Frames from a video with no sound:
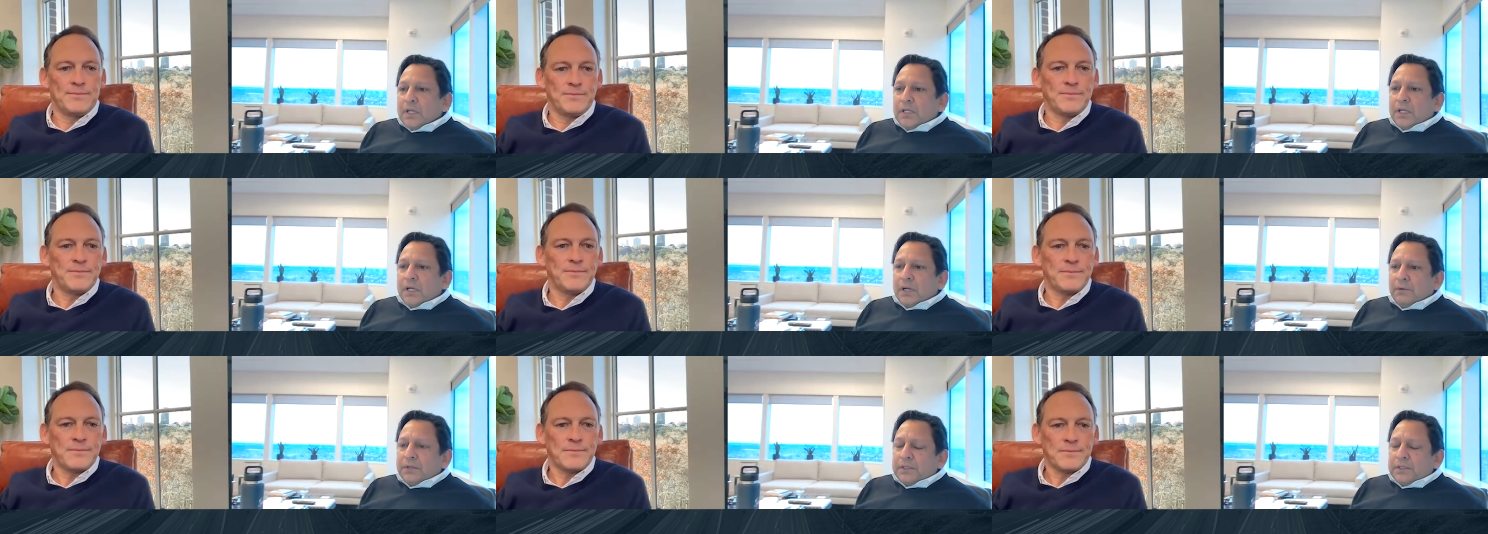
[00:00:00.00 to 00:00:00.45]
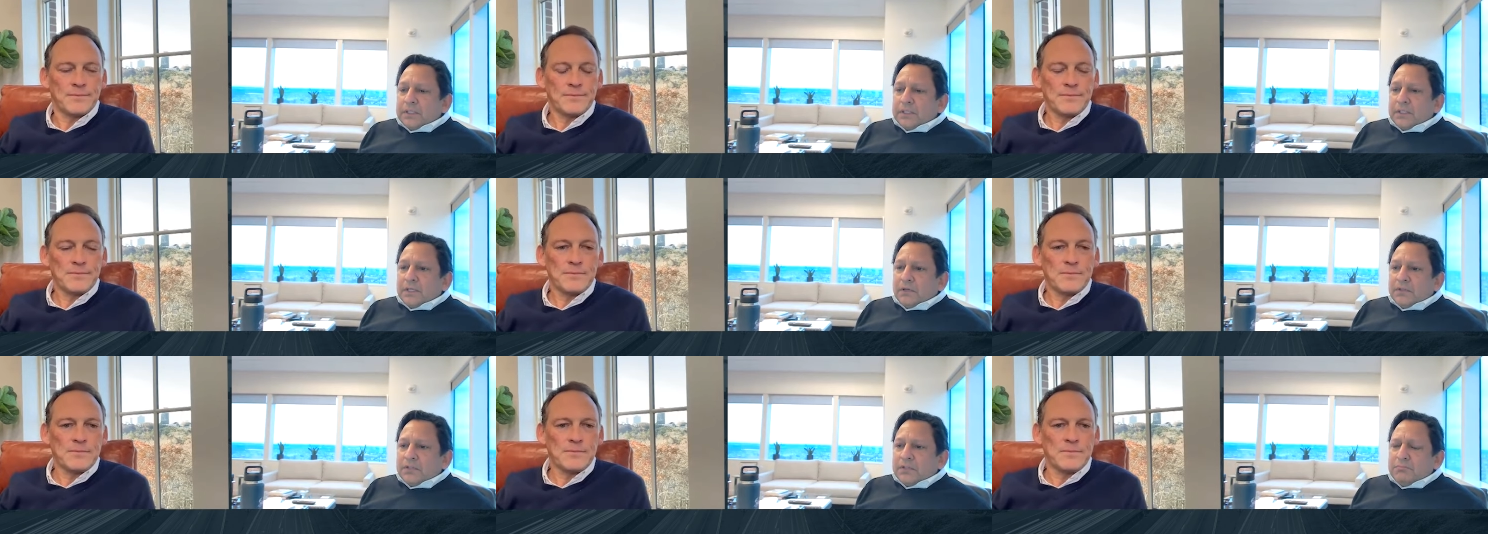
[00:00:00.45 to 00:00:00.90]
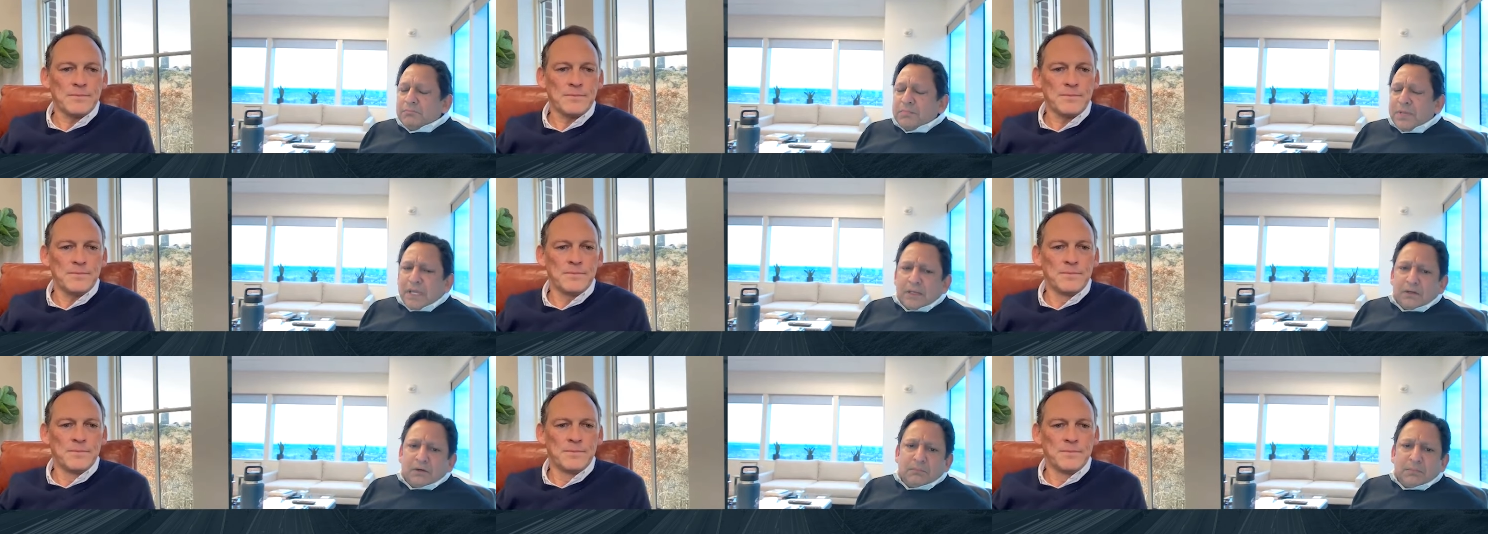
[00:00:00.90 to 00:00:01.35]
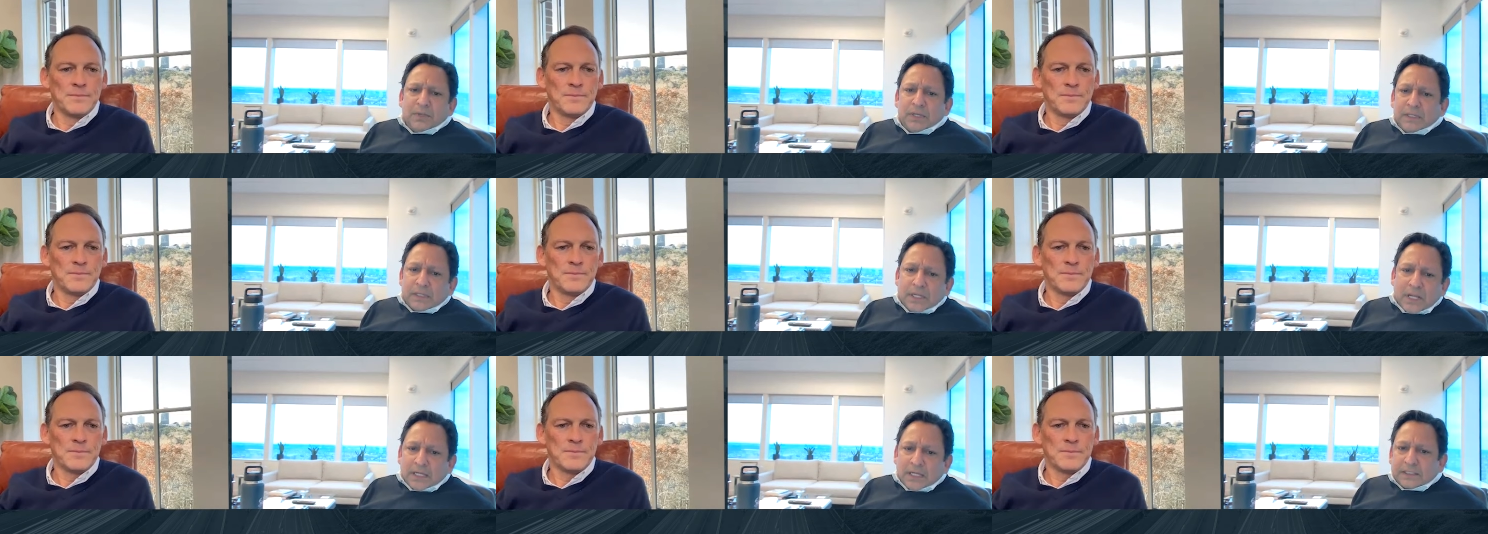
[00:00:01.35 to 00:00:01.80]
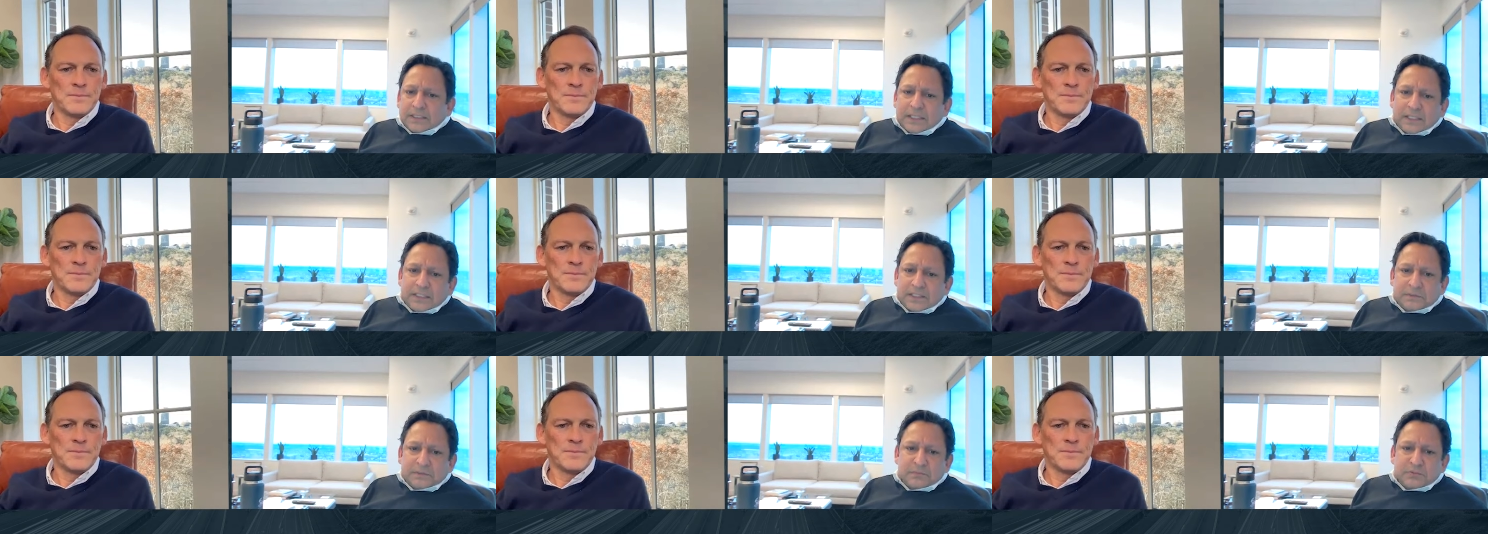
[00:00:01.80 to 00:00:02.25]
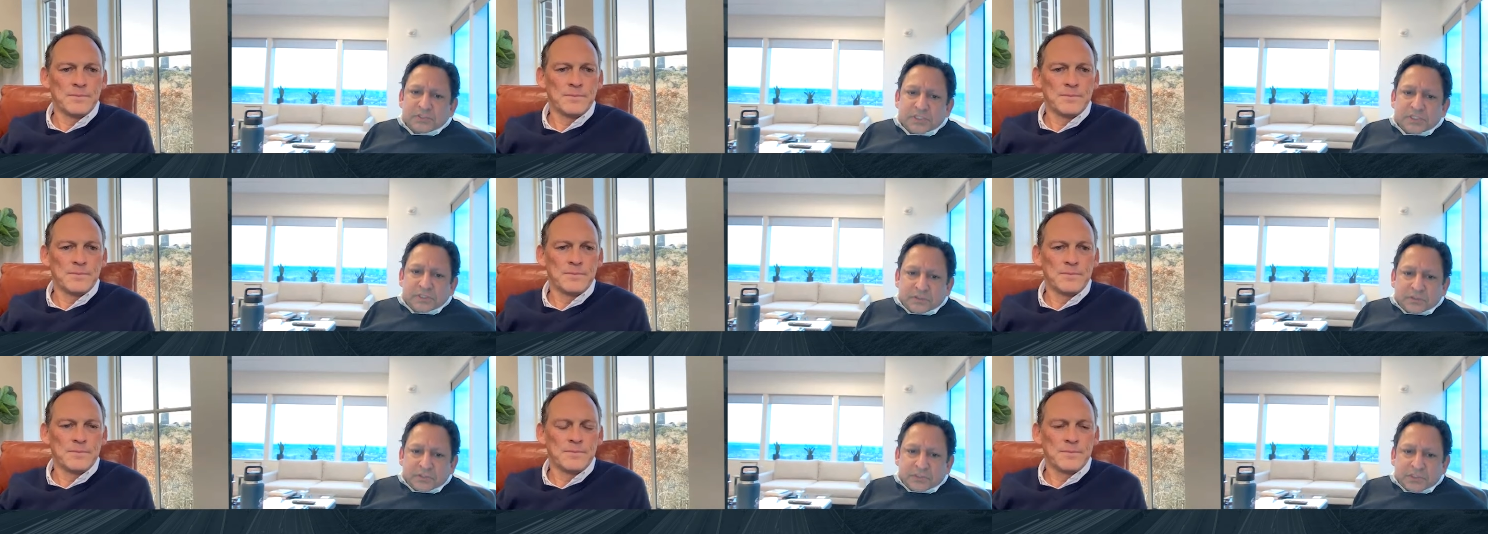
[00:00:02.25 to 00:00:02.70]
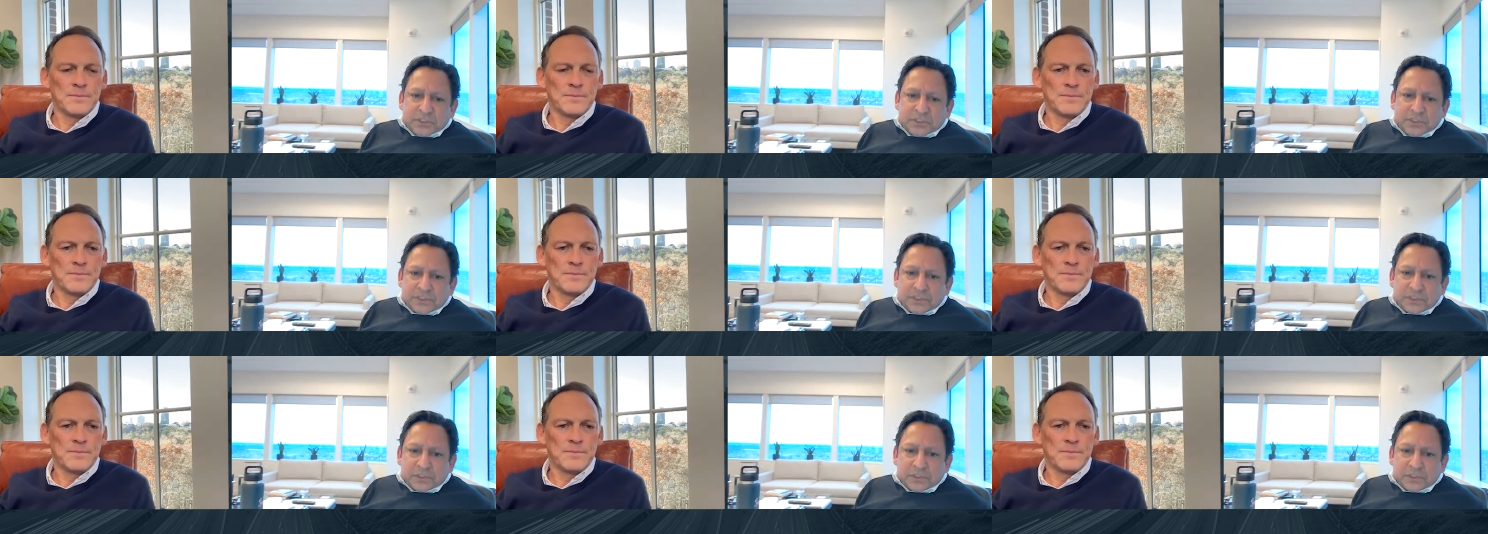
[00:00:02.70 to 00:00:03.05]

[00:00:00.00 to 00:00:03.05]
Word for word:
Speaker 1: you know, you know, you may or may not get some synergies,